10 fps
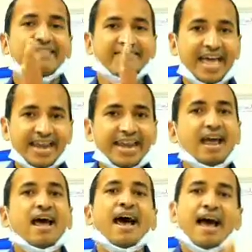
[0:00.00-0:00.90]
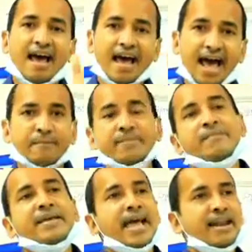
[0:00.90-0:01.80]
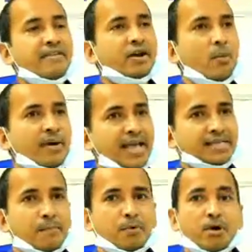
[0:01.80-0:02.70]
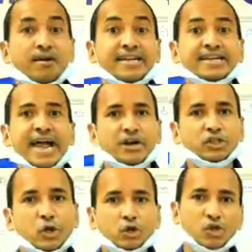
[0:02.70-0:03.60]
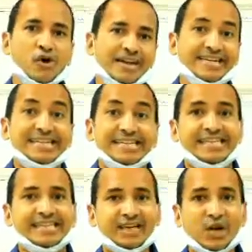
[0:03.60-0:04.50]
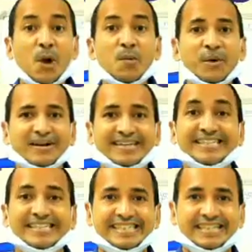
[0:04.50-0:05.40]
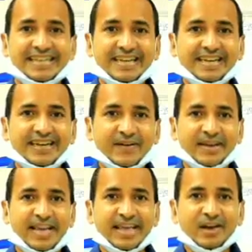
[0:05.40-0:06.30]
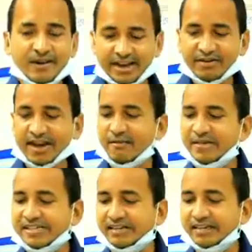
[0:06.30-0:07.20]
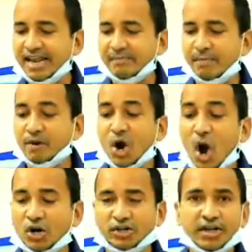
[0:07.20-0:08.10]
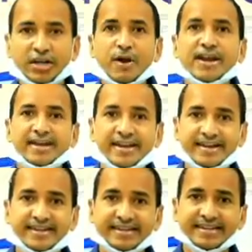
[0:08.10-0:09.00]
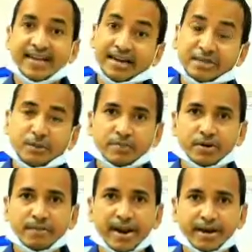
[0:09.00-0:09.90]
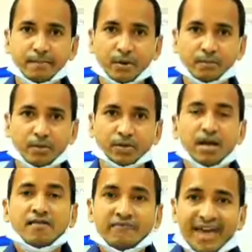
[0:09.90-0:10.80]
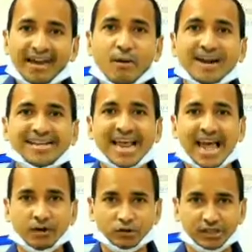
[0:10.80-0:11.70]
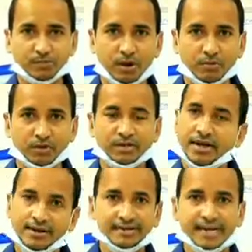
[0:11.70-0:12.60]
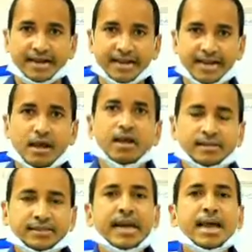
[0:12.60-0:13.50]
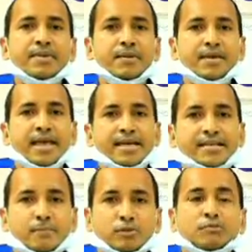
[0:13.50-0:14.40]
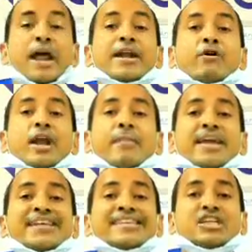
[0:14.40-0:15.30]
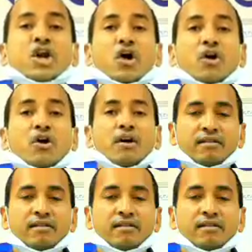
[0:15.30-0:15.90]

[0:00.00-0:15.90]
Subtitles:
Then I am giving another common example, tetanus toxoid, TT, common TT. When you are having certain type of cough, you are taking TT. That is for preventive purpose. Then what is diagnosis purpose? It is starting. Still I am giving you examples. Phentolamine is a drug.